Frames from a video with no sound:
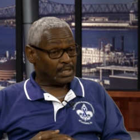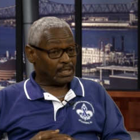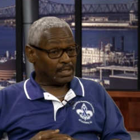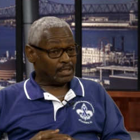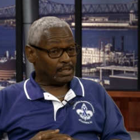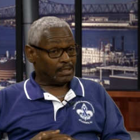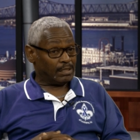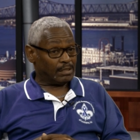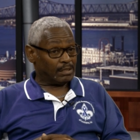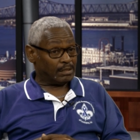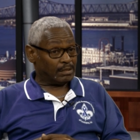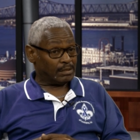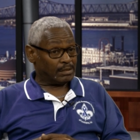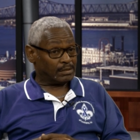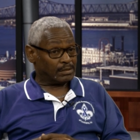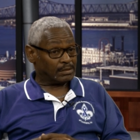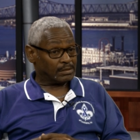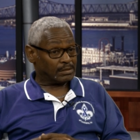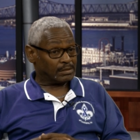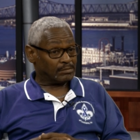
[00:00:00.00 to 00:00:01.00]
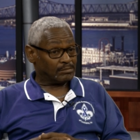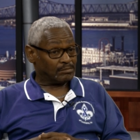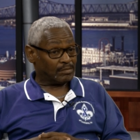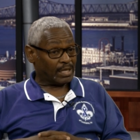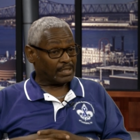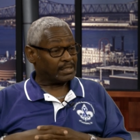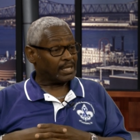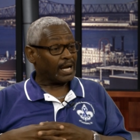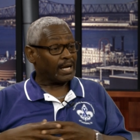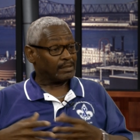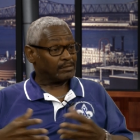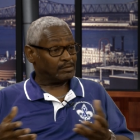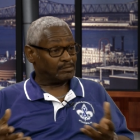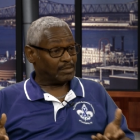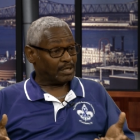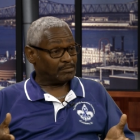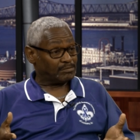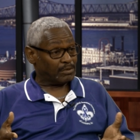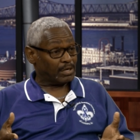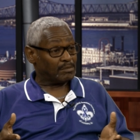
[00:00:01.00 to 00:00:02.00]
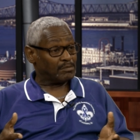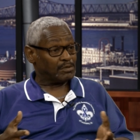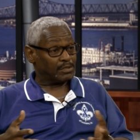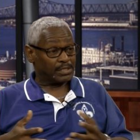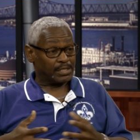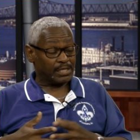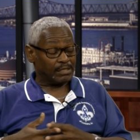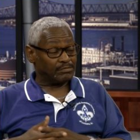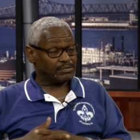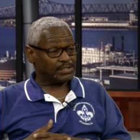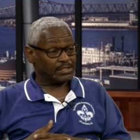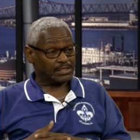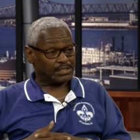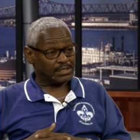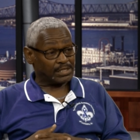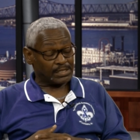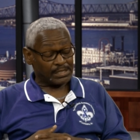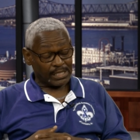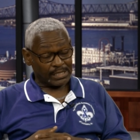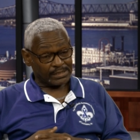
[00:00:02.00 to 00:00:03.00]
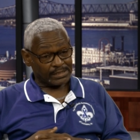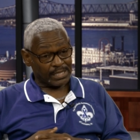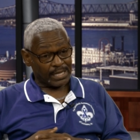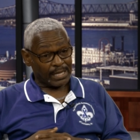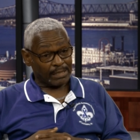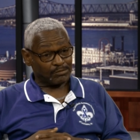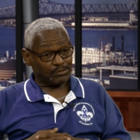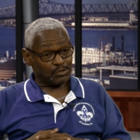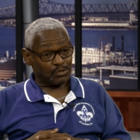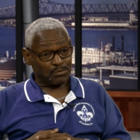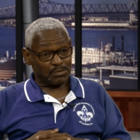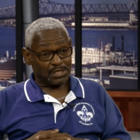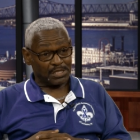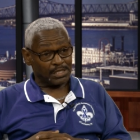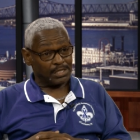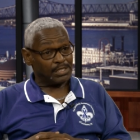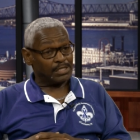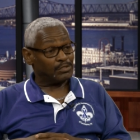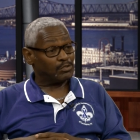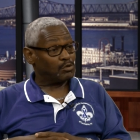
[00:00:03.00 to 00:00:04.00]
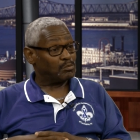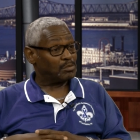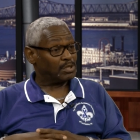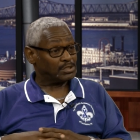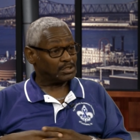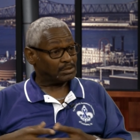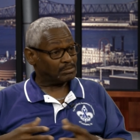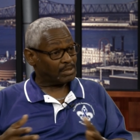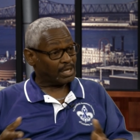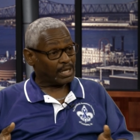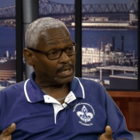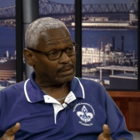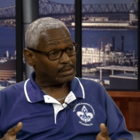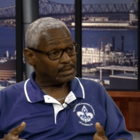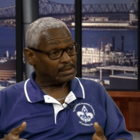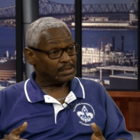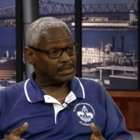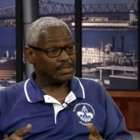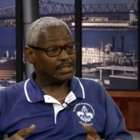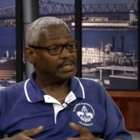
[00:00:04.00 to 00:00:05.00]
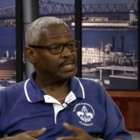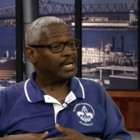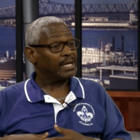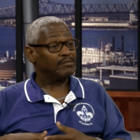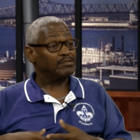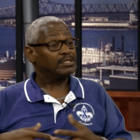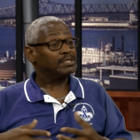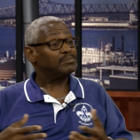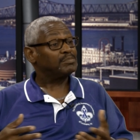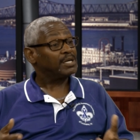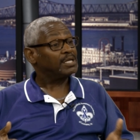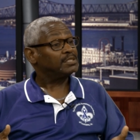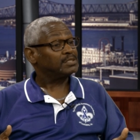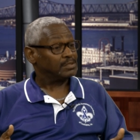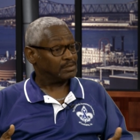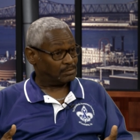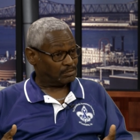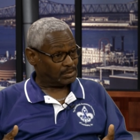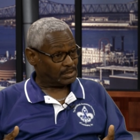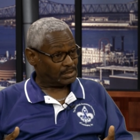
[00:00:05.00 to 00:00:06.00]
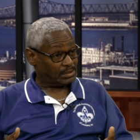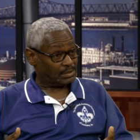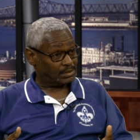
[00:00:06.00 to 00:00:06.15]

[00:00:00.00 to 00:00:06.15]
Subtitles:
my doctor, my primary care physician at that time, told me he didn't know much about it. He didn't have any patients with it.